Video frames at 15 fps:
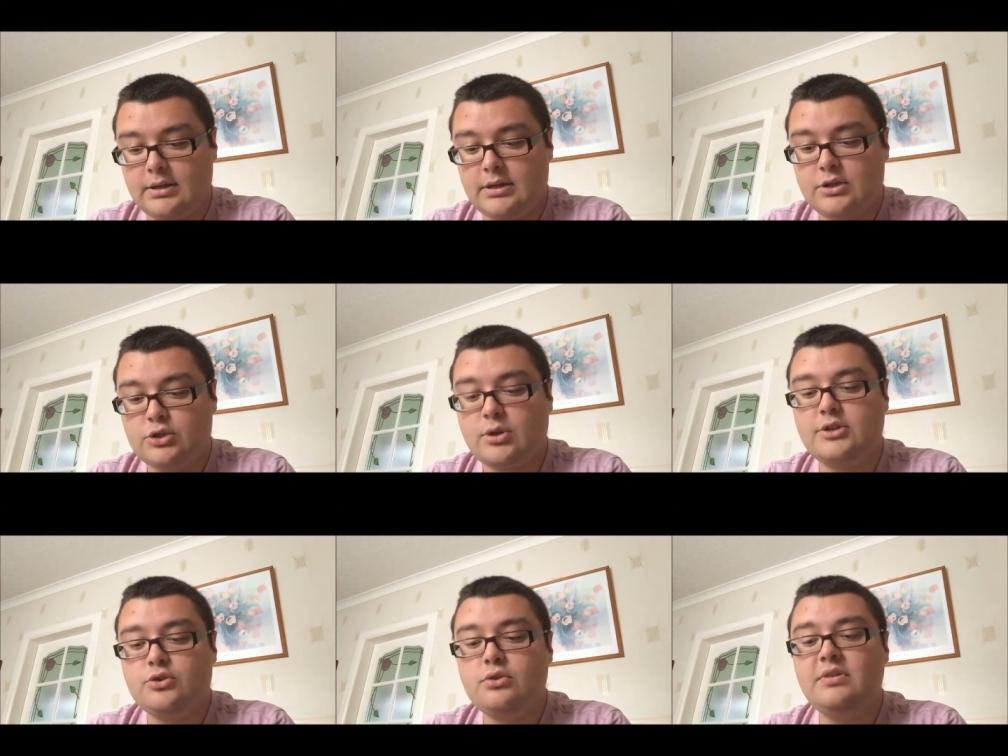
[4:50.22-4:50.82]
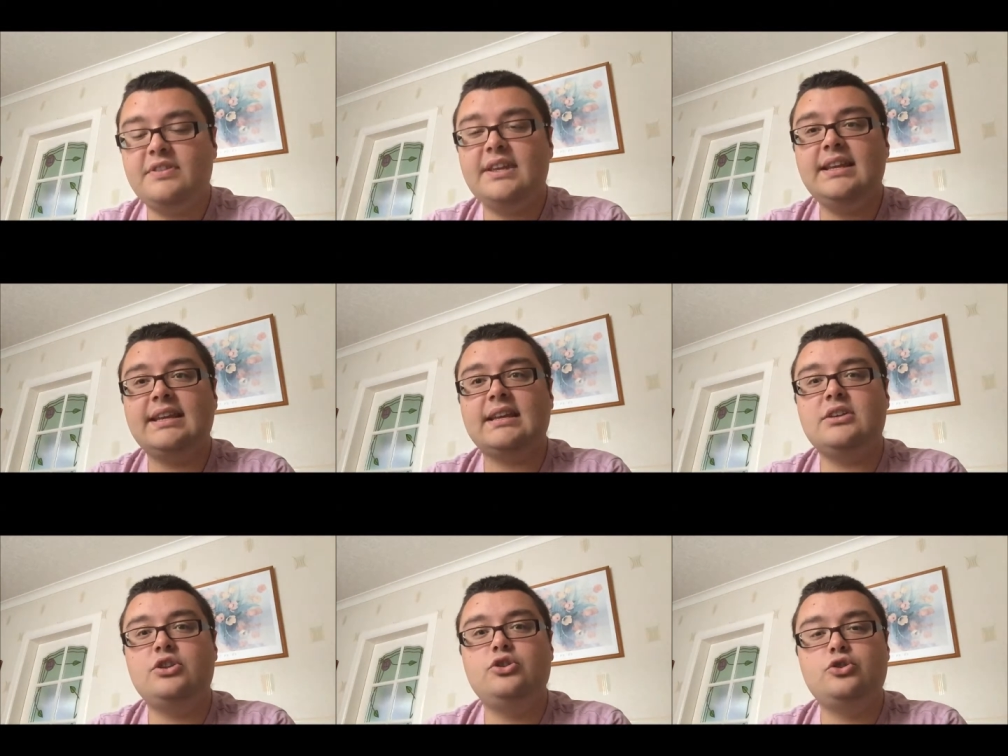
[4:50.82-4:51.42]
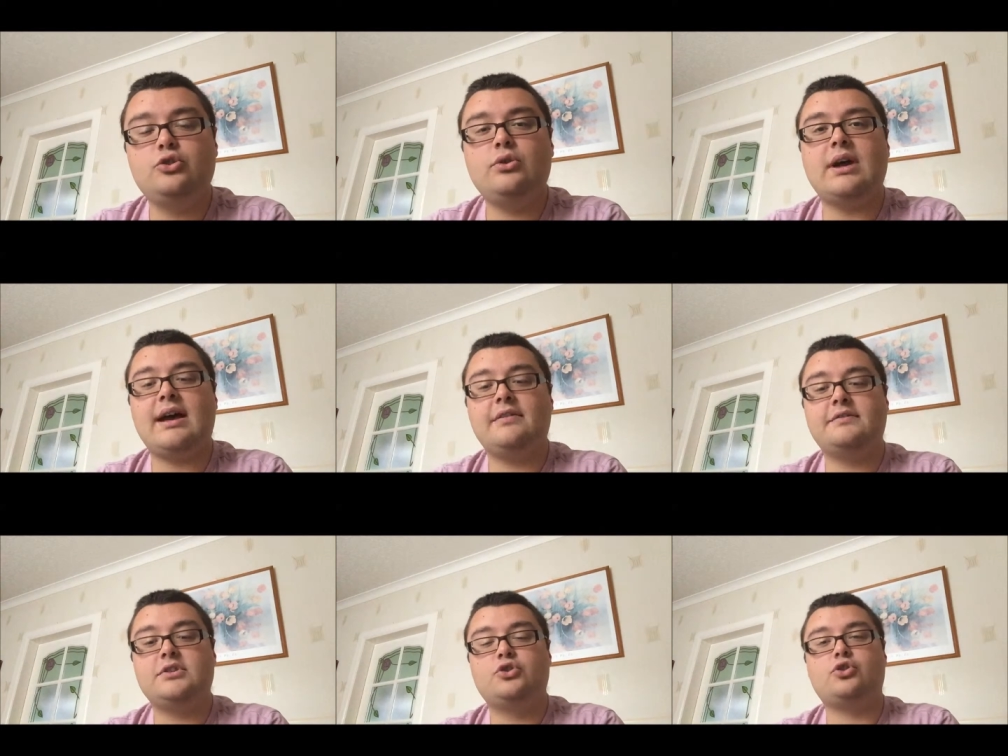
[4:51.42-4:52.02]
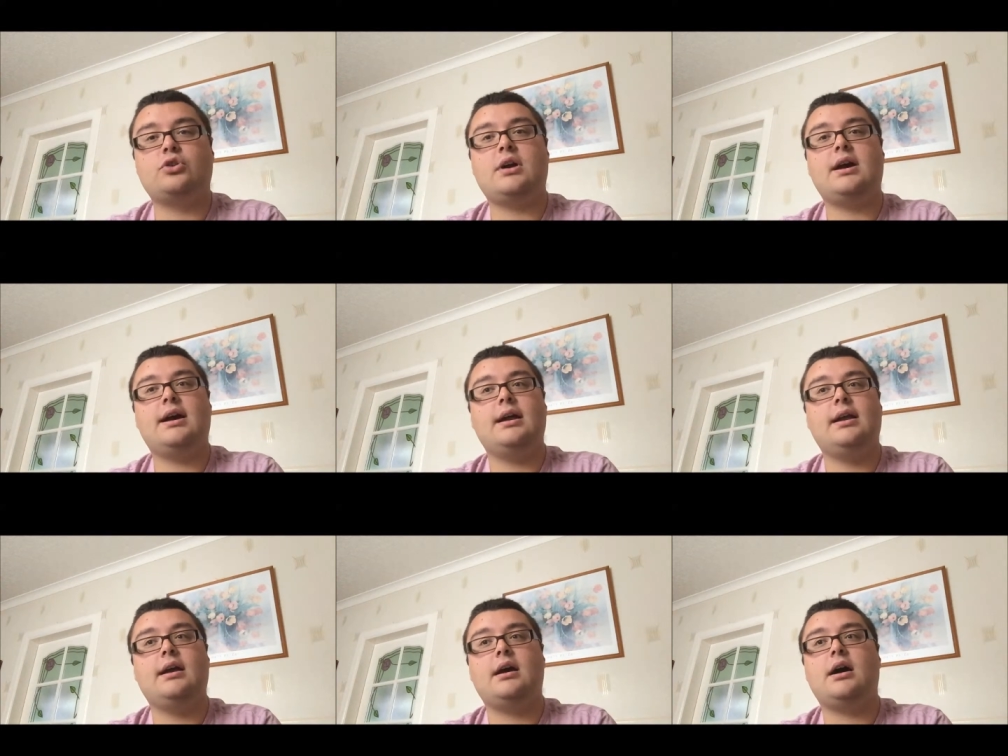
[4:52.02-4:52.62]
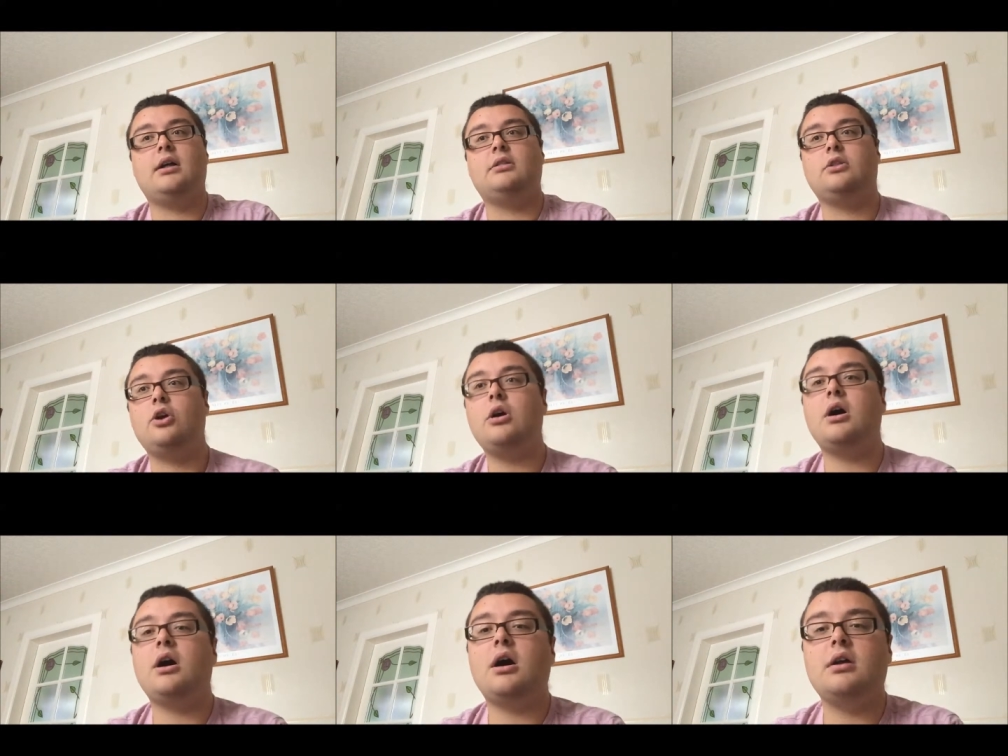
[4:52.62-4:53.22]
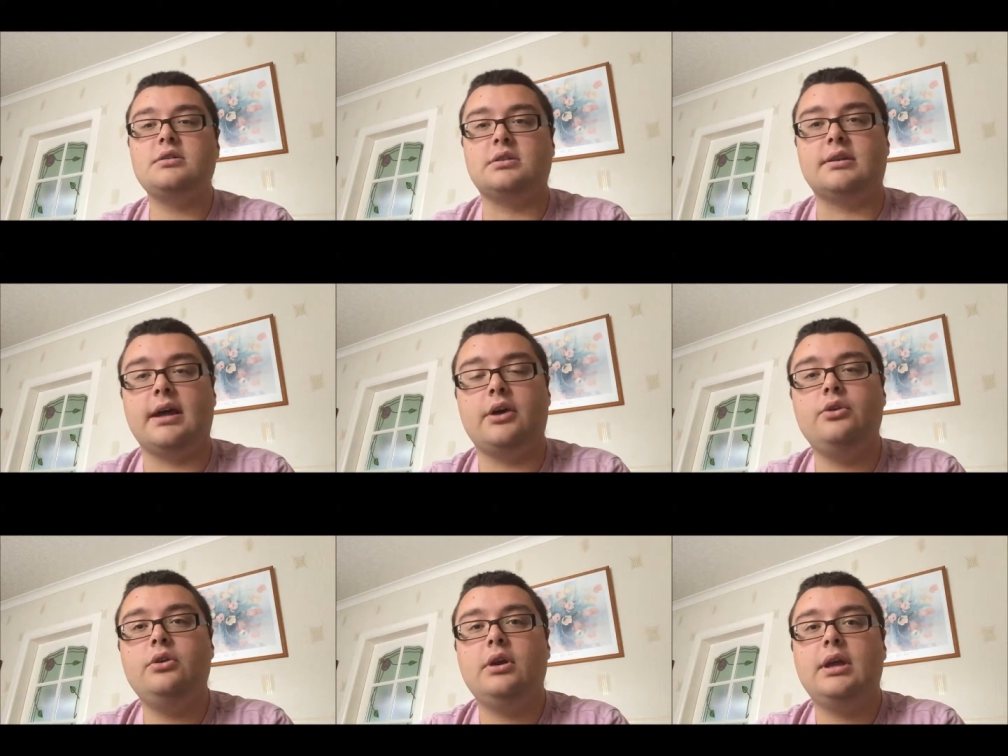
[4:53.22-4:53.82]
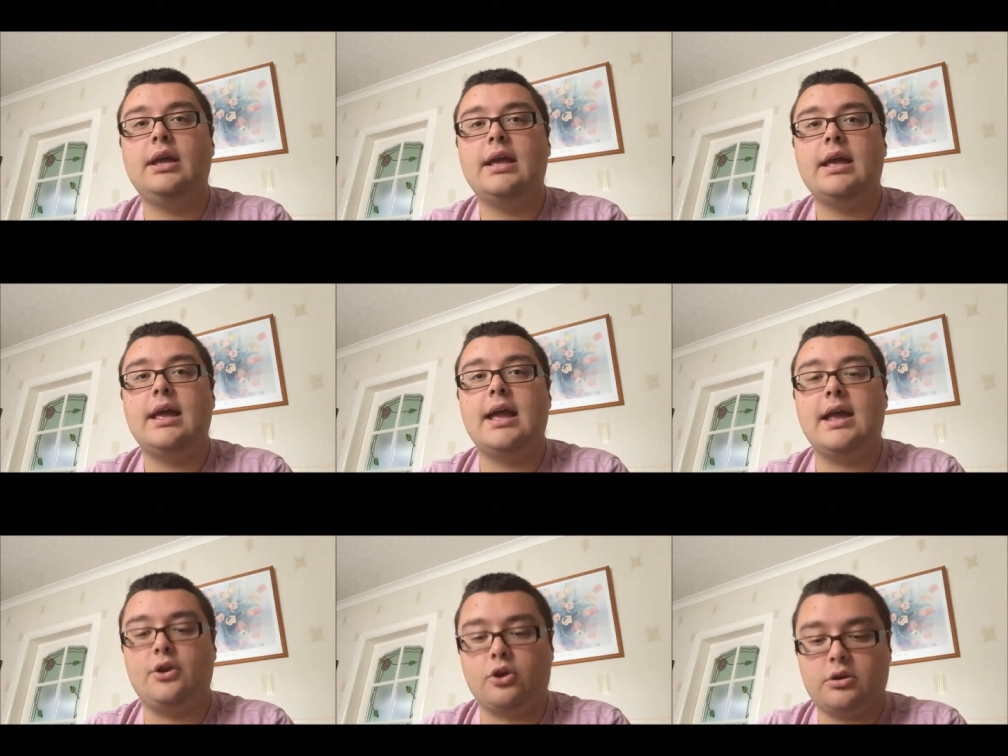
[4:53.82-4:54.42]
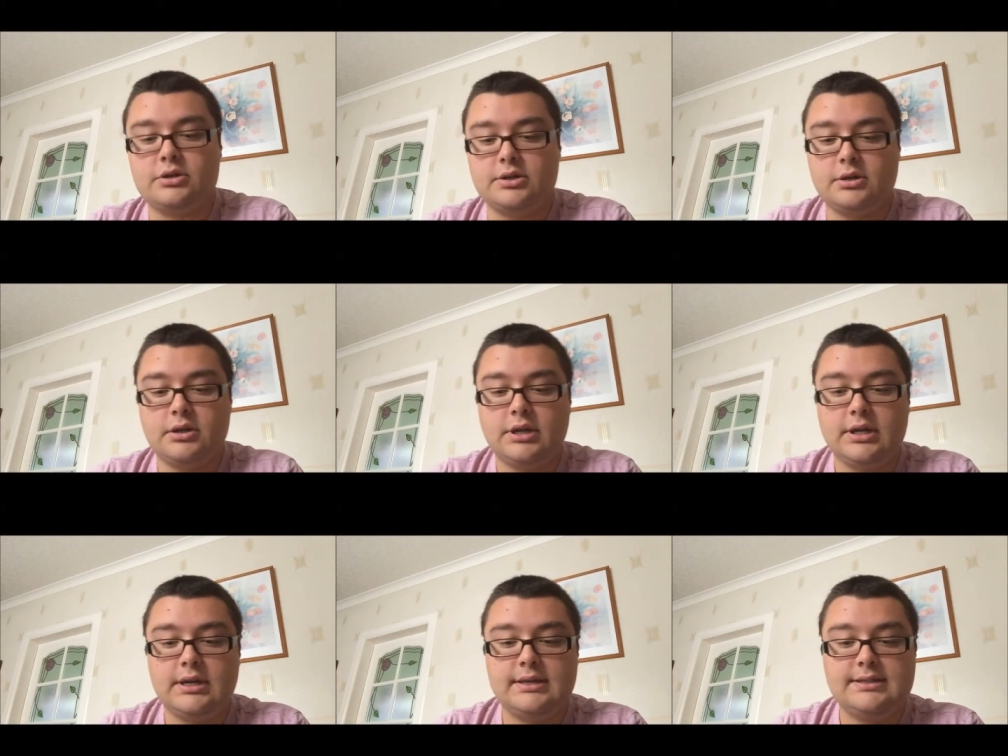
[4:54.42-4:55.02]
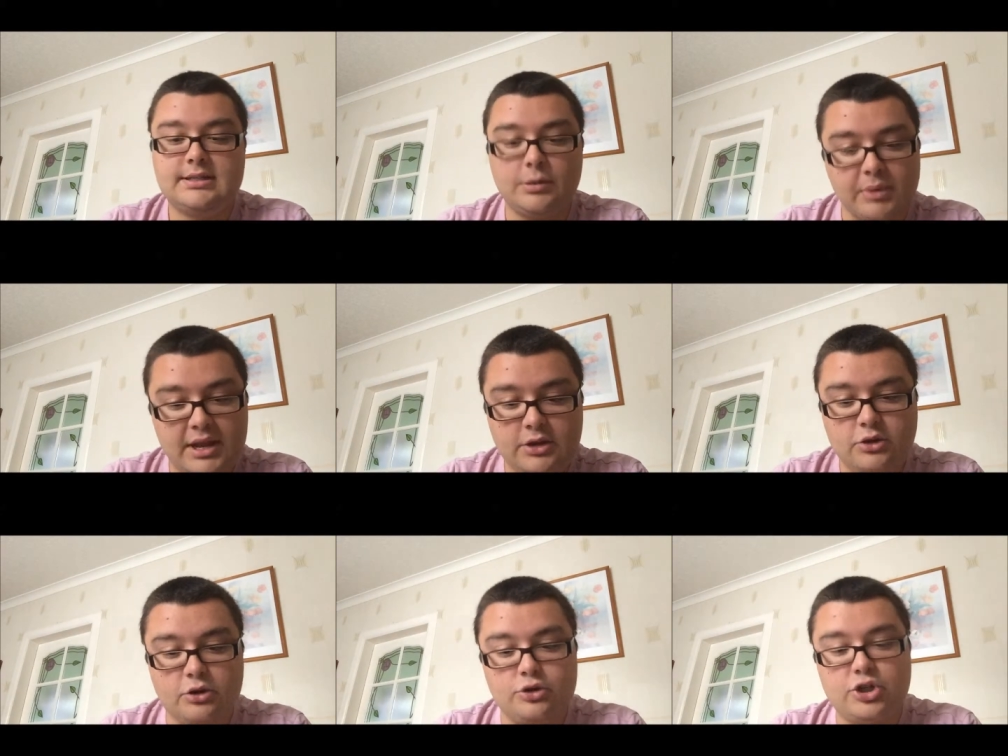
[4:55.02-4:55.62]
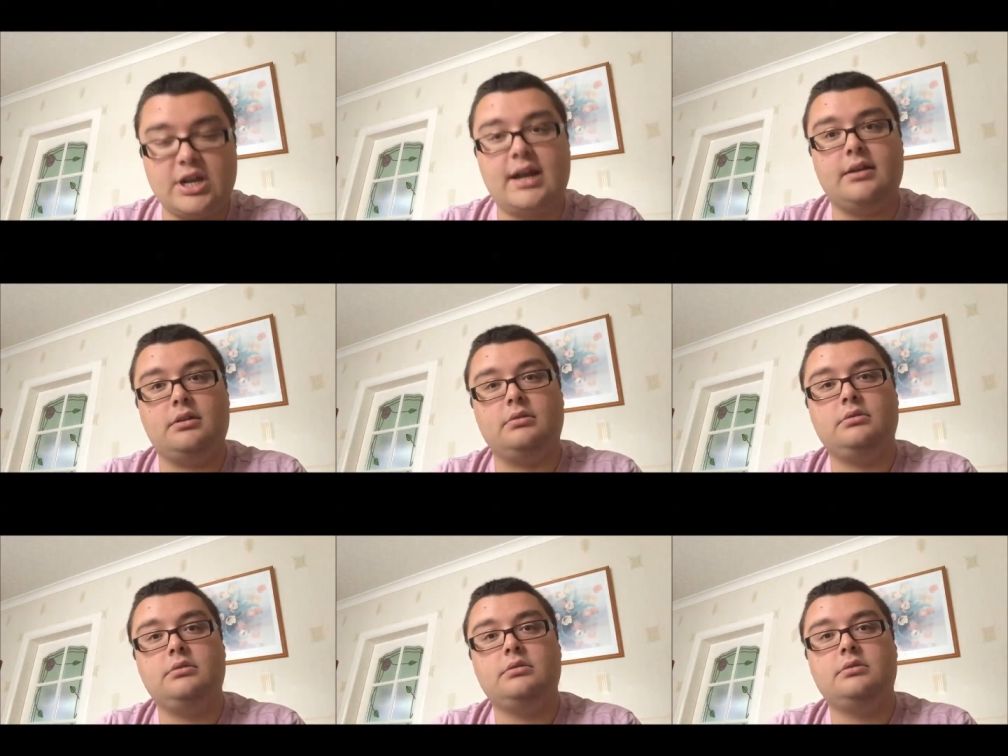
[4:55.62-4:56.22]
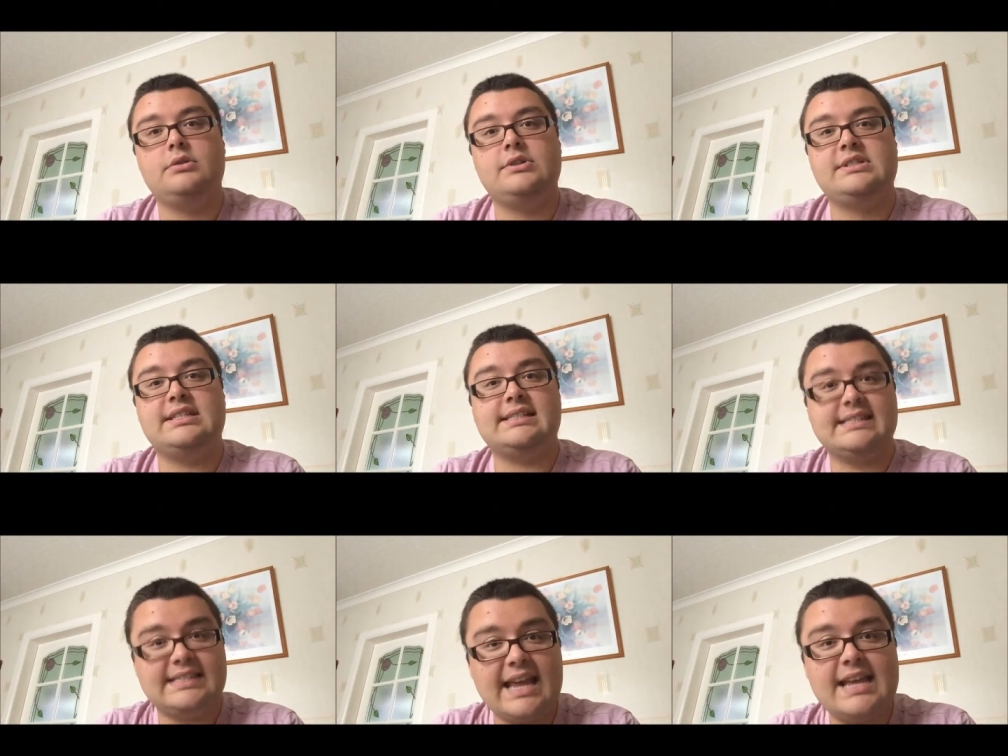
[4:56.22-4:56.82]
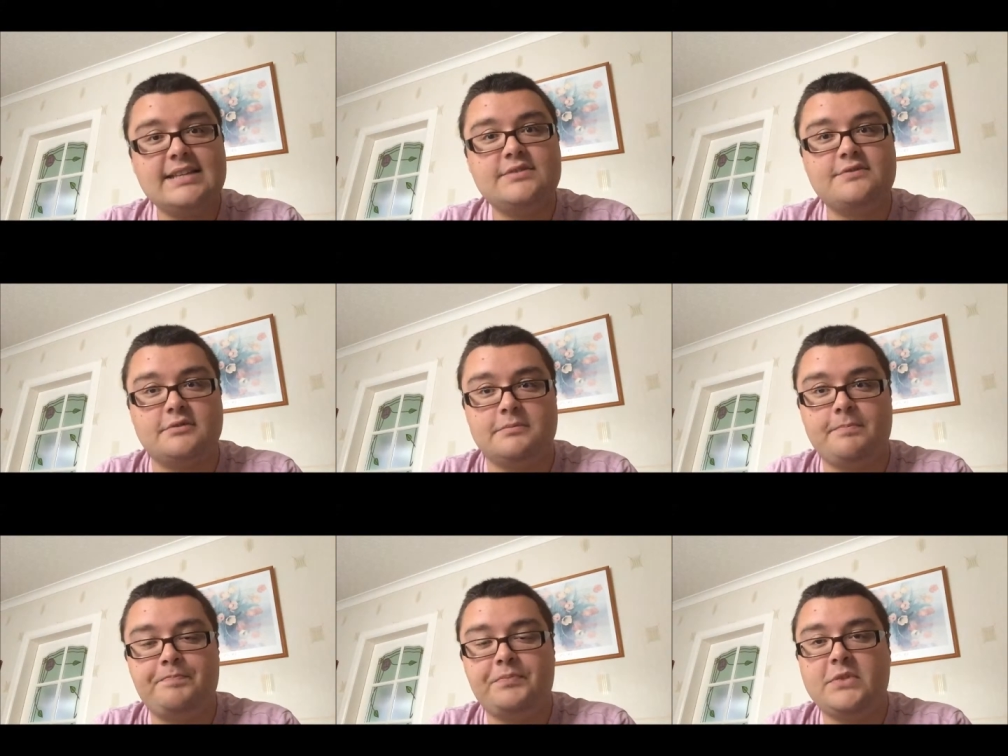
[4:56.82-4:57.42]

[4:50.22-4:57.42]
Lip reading: So I do think you do have to try a lot harder now in order to make your channel successful.